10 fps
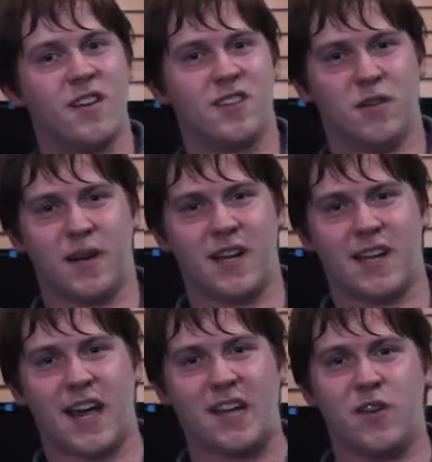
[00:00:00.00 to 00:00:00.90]
someone might
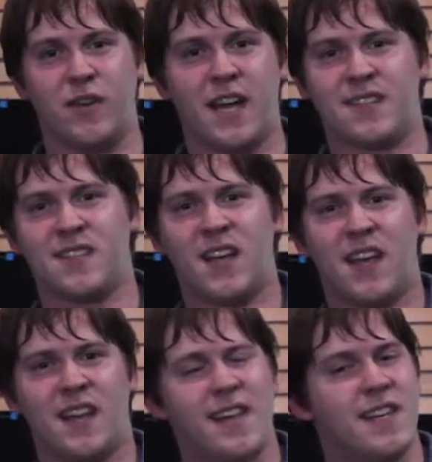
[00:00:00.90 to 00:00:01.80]
attack you, and
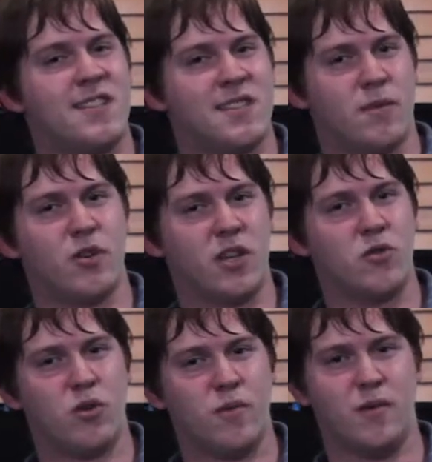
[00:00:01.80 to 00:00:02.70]
that leads to some really
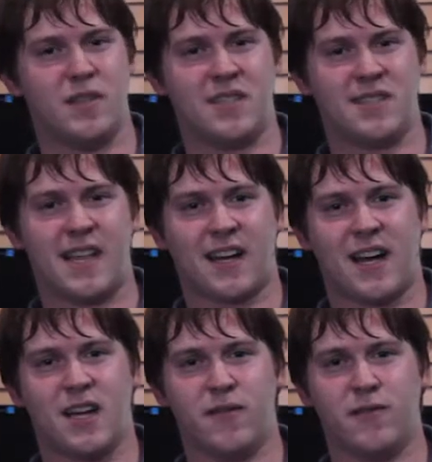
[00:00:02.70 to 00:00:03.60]
cool moments. It's that
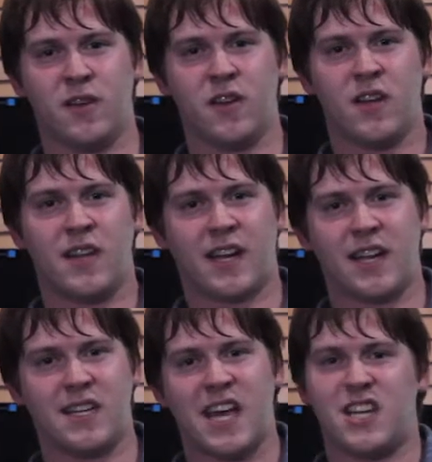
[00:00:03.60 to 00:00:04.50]
kind of
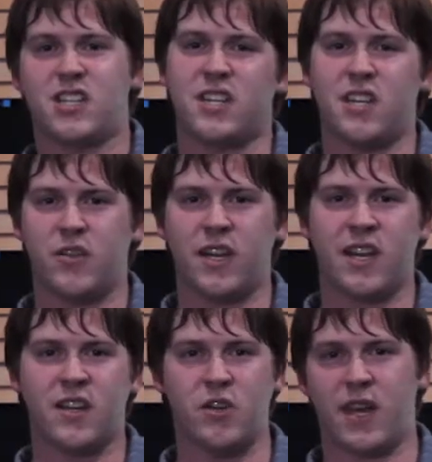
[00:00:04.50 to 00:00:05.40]
tension that you
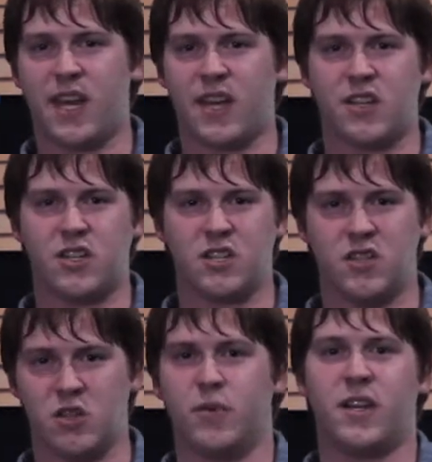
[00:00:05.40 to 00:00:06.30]
get. You can't just
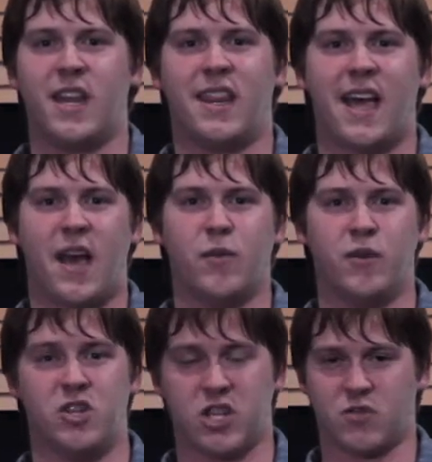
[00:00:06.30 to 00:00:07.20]
duplicate that
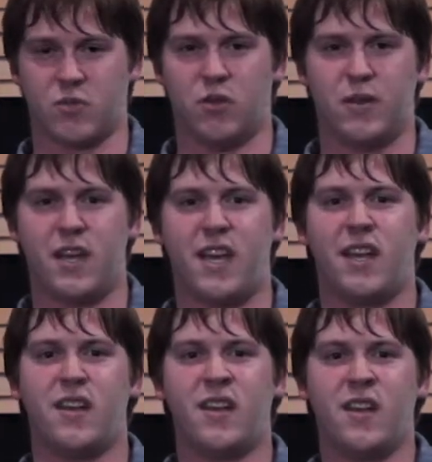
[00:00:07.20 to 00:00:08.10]
with just
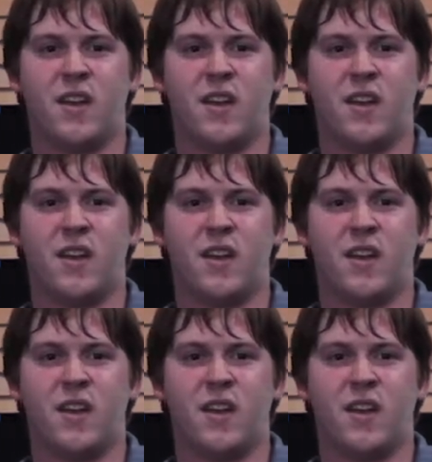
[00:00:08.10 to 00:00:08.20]
role-playing,